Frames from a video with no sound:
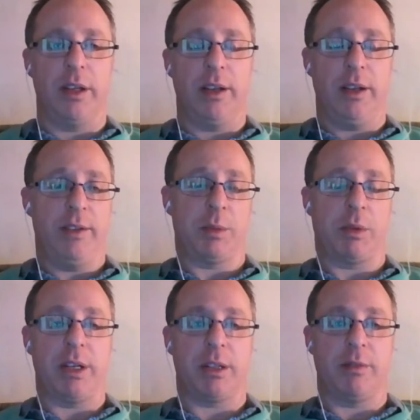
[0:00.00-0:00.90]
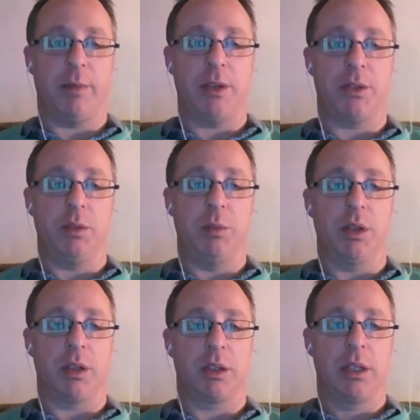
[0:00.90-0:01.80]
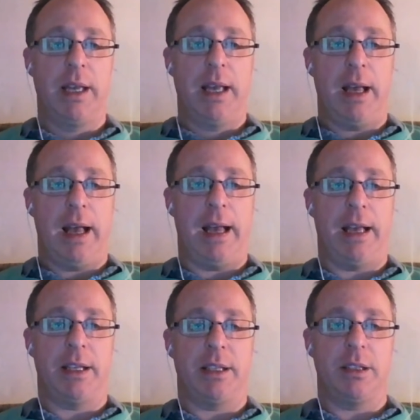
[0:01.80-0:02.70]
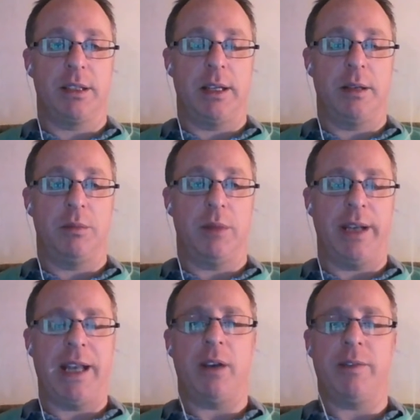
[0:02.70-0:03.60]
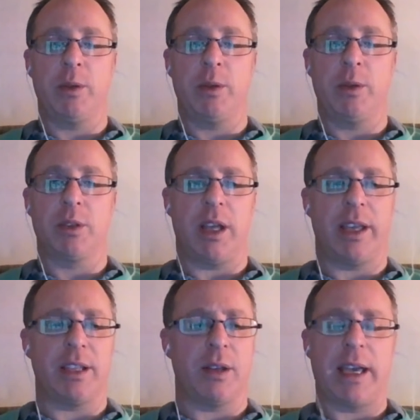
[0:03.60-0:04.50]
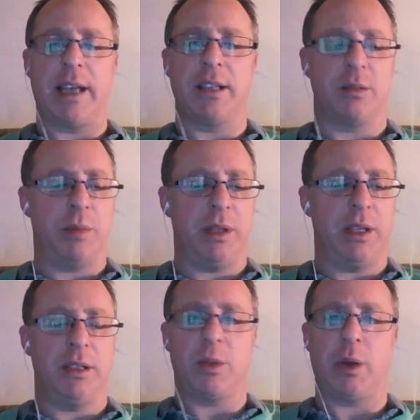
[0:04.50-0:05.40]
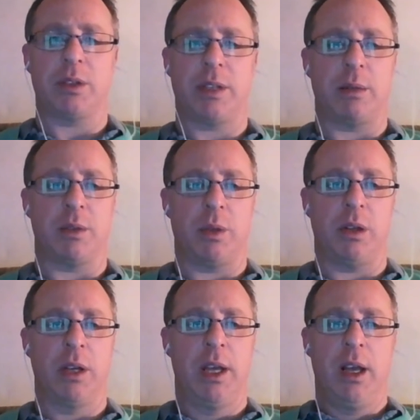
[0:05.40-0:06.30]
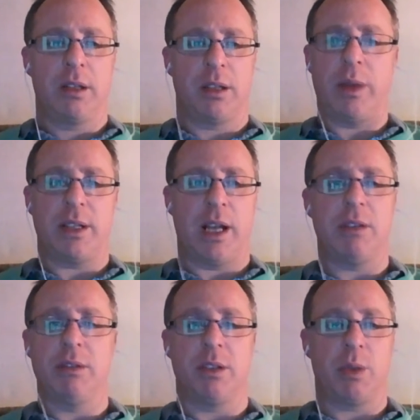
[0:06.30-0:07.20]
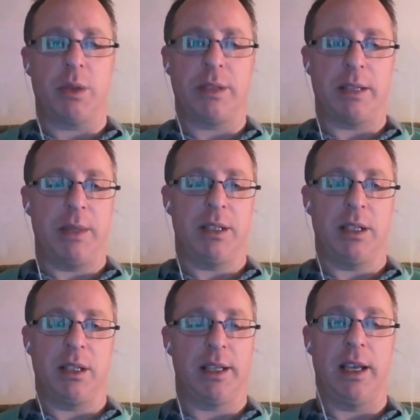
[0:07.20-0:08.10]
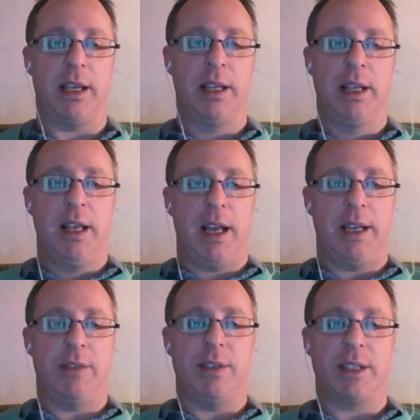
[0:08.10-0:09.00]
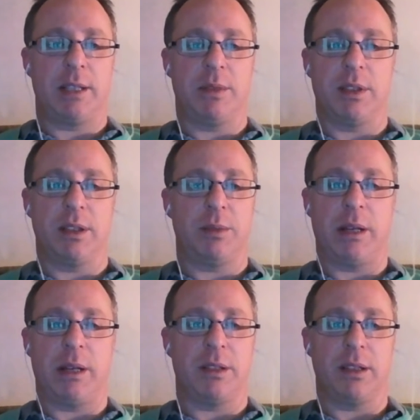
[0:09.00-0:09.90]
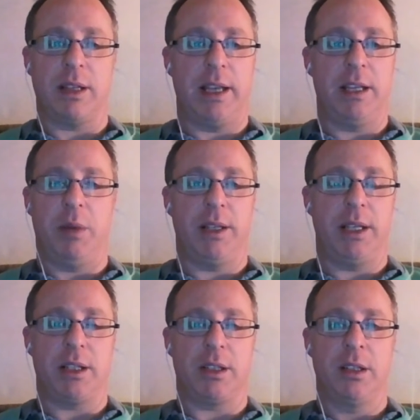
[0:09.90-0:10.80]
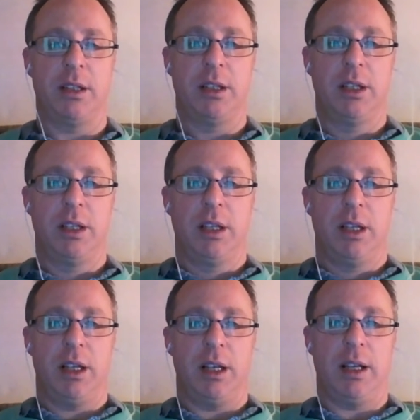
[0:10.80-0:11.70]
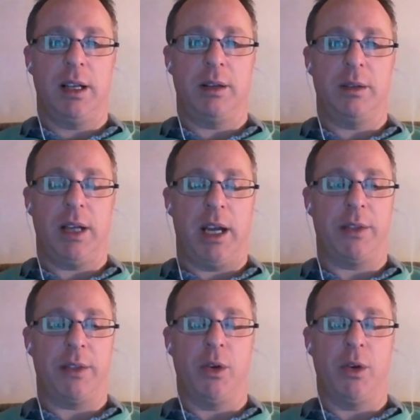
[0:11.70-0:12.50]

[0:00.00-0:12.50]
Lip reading: of inspiration from those two books, and now it feels like it's okay to be in 12 steps as well, because I went to hundreds of 12-step meetings and never seemed to be able to end my addiction. And I thought